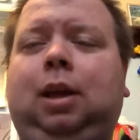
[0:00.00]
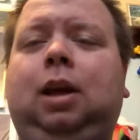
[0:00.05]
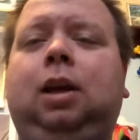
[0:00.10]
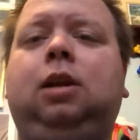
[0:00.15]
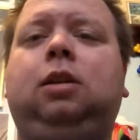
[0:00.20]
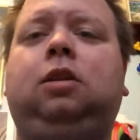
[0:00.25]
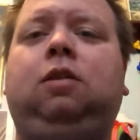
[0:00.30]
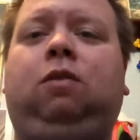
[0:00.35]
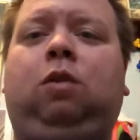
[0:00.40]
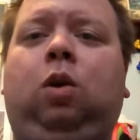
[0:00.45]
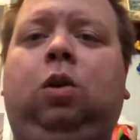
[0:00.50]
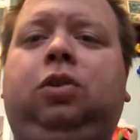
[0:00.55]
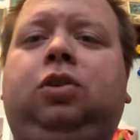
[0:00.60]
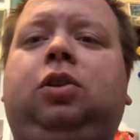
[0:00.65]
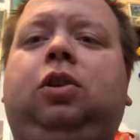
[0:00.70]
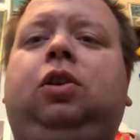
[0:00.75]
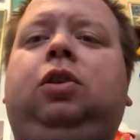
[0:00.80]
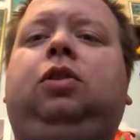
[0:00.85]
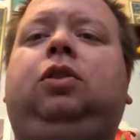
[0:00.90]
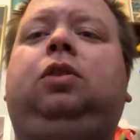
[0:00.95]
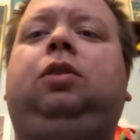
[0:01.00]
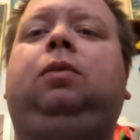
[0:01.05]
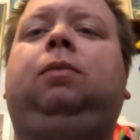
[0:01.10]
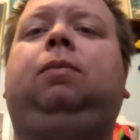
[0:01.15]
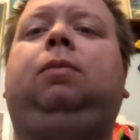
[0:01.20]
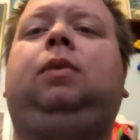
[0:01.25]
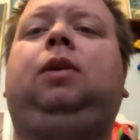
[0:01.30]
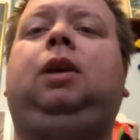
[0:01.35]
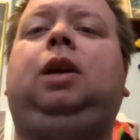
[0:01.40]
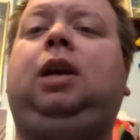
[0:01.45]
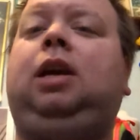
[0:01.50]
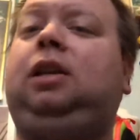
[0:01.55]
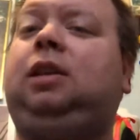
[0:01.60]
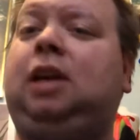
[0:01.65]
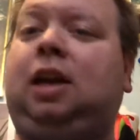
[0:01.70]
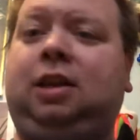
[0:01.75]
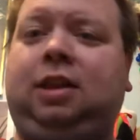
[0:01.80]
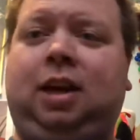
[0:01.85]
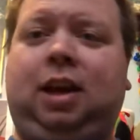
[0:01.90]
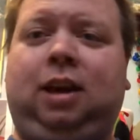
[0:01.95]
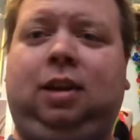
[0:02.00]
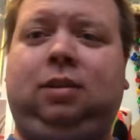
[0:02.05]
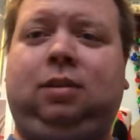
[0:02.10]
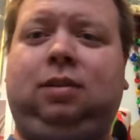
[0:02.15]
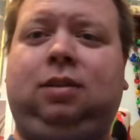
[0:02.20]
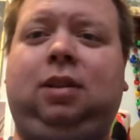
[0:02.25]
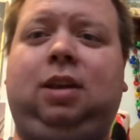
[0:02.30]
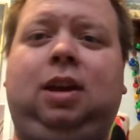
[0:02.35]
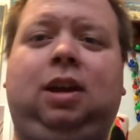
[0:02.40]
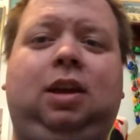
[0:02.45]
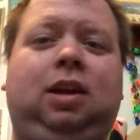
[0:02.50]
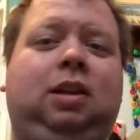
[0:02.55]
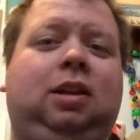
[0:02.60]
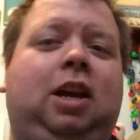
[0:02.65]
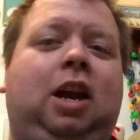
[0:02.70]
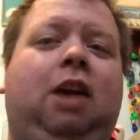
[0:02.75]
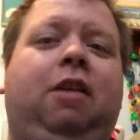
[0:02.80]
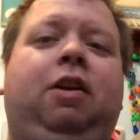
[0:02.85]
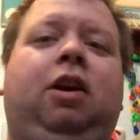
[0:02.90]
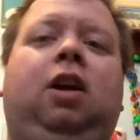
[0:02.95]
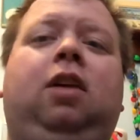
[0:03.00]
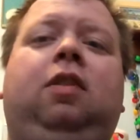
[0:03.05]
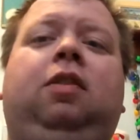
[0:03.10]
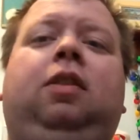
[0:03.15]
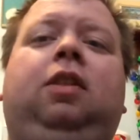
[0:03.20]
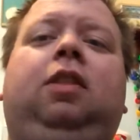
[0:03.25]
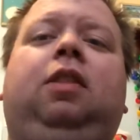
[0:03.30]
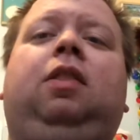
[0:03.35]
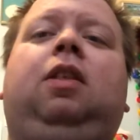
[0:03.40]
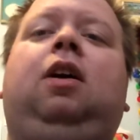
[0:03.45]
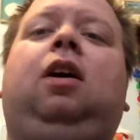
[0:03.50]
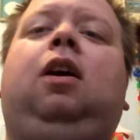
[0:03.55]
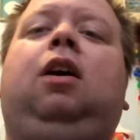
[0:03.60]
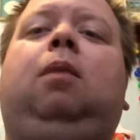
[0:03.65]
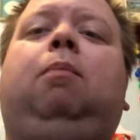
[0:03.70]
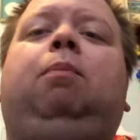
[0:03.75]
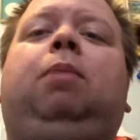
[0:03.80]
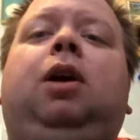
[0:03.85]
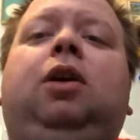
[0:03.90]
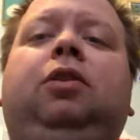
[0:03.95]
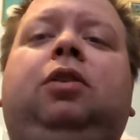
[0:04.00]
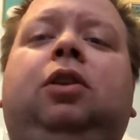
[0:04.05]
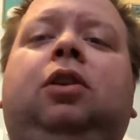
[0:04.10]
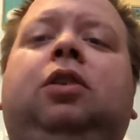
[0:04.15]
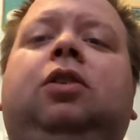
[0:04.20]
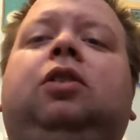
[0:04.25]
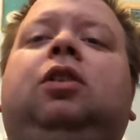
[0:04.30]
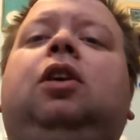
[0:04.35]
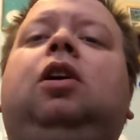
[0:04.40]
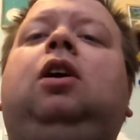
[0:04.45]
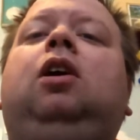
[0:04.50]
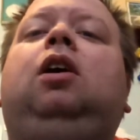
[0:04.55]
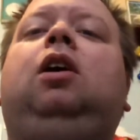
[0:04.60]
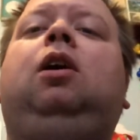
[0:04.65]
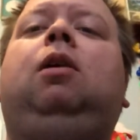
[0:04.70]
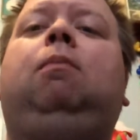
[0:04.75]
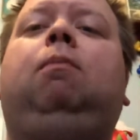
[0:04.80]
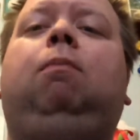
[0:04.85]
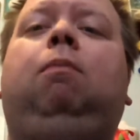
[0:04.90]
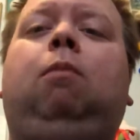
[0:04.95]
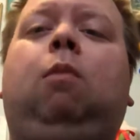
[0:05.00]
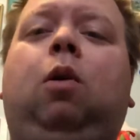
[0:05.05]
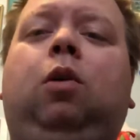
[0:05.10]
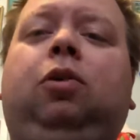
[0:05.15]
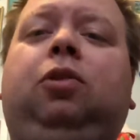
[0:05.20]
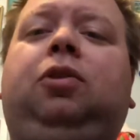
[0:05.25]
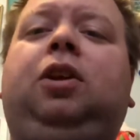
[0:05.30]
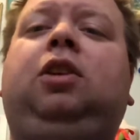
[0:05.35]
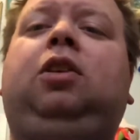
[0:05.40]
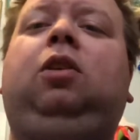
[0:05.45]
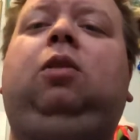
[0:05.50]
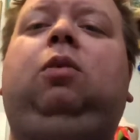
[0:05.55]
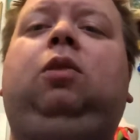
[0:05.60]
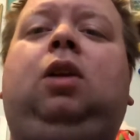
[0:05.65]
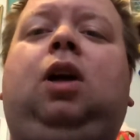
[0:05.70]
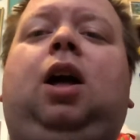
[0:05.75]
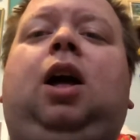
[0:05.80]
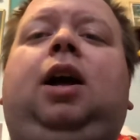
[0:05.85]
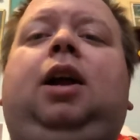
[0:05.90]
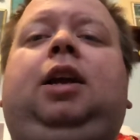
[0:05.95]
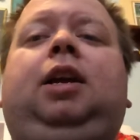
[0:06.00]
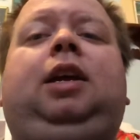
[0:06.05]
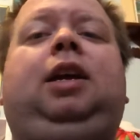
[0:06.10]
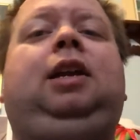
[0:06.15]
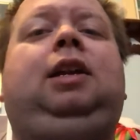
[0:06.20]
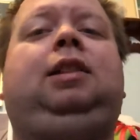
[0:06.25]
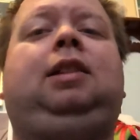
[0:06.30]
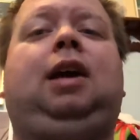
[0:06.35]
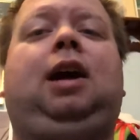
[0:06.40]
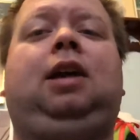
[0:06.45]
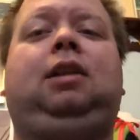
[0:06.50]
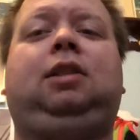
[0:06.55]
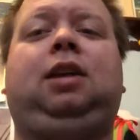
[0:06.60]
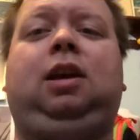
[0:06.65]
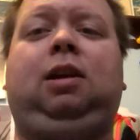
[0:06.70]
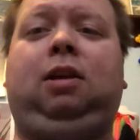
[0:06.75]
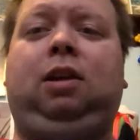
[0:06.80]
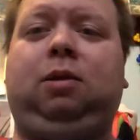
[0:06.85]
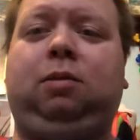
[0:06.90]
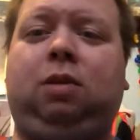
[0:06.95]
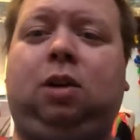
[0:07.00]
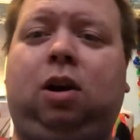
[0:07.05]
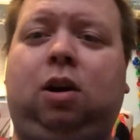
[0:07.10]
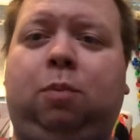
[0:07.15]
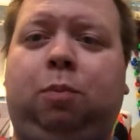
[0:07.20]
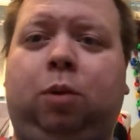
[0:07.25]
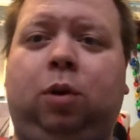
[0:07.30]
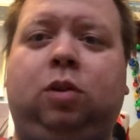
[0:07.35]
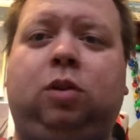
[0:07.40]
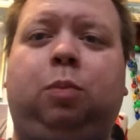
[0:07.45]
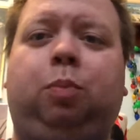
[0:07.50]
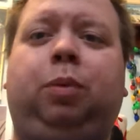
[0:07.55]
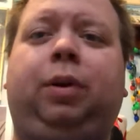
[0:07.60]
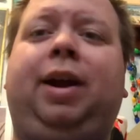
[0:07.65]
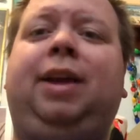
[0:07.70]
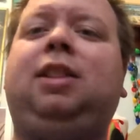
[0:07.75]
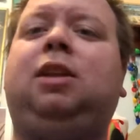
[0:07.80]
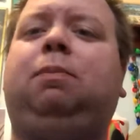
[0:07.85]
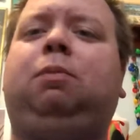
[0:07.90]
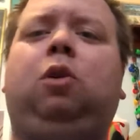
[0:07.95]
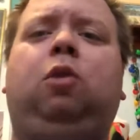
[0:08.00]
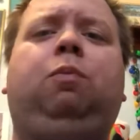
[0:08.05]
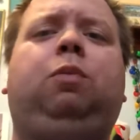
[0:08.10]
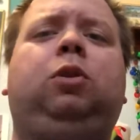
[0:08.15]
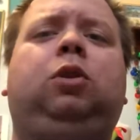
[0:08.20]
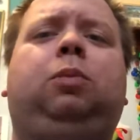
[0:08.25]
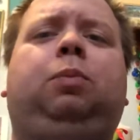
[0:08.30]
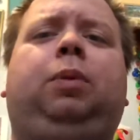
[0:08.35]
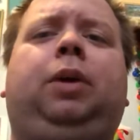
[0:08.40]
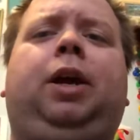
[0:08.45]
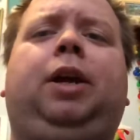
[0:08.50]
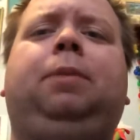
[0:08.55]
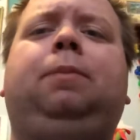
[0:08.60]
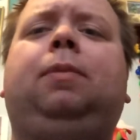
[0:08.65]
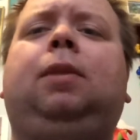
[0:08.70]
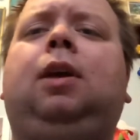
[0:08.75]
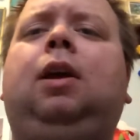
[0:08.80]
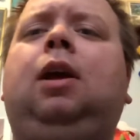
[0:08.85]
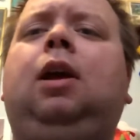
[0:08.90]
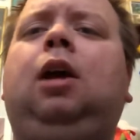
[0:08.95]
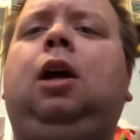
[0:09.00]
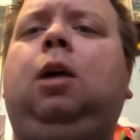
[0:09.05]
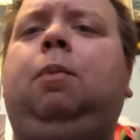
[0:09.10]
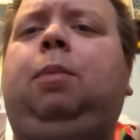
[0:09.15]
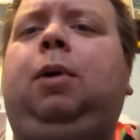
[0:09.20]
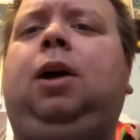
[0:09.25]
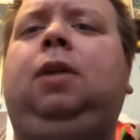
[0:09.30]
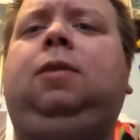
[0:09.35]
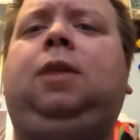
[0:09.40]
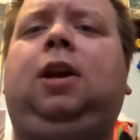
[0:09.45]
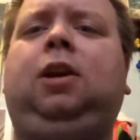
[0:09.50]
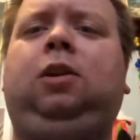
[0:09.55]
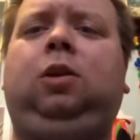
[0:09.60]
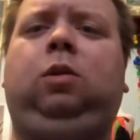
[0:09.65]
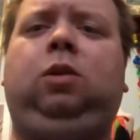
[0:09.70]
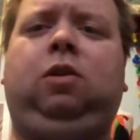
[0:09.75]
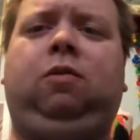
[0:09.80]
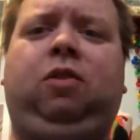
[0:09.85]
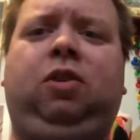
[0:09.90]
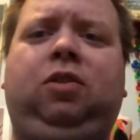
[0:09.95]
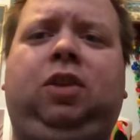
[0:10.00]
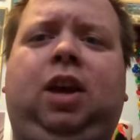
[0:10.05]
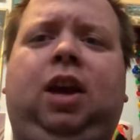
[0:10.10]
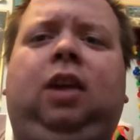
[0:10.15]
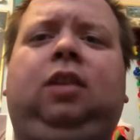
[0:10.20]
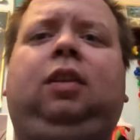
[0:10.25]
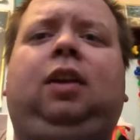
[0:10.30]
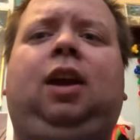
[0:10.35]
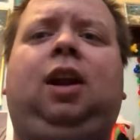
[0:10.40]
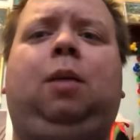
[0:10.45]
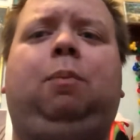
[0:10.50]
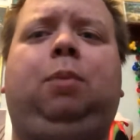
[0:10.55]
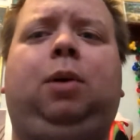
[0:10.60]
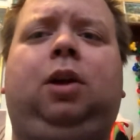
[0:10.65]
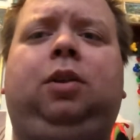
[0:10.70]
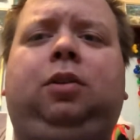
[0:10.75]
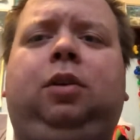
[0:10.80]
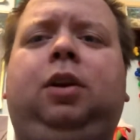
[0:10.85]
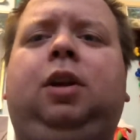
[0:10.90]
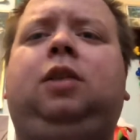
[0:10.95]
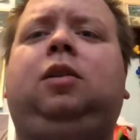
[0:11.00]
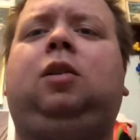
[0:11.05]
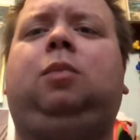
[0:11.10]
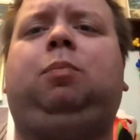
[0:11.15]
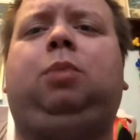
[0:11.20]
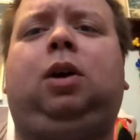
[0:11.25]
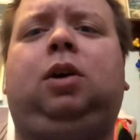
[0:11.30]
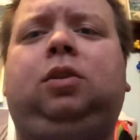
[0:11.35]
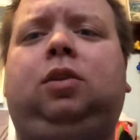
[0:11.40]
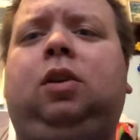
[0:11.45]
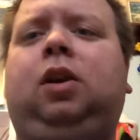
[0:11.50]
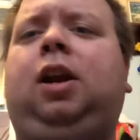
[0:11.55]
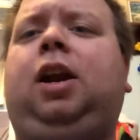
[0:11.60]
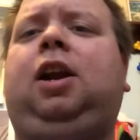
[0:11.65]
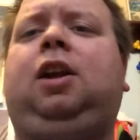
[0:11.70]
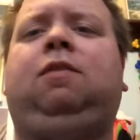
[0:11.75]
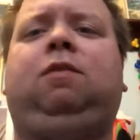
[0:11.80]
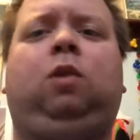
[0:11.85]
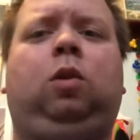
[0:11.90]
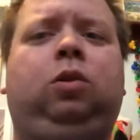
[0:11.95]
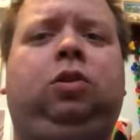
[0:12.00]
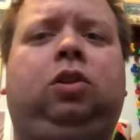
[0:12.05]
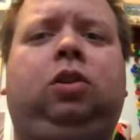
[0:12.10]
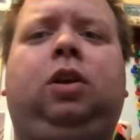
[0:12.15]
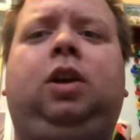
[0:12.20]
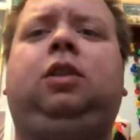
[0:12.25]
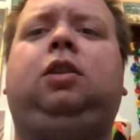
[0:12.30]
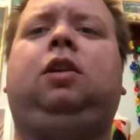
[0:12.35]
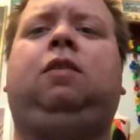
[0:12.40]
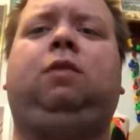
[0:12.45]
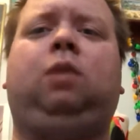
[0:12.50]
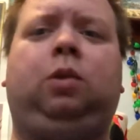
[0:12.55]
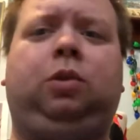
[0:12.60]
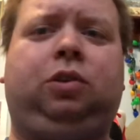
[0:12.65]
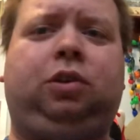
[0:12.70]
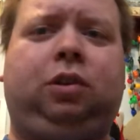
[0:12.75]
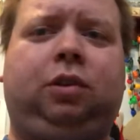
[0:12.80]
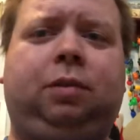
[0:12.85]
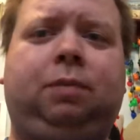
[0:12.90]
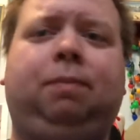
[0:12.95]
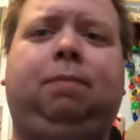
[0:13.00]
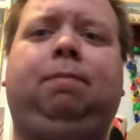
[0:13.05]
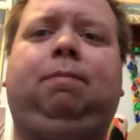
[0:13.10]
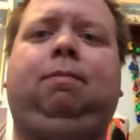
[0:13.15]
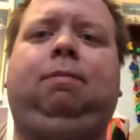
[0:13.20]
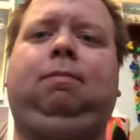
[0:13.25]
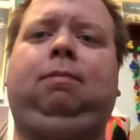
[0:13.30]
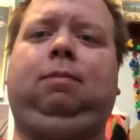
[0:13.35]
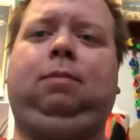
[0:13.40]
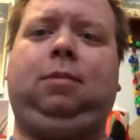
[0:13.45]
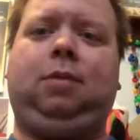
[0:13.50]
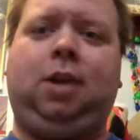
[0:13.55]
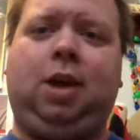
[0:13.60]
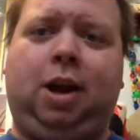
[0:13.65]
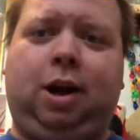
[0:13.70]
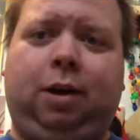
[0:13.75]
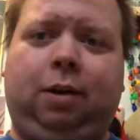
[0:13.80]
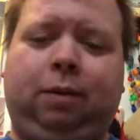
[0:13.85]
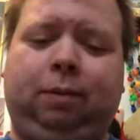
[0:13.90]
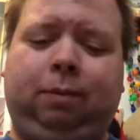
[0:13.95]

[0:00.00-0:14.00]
The vultures eat dead things. They eat carrion. The buzzards mostly do not eat that. They're birds of prey. They're both birds of prey. But they do different things. And a buzzard is a buzzard, and a vulture is a vulture. There.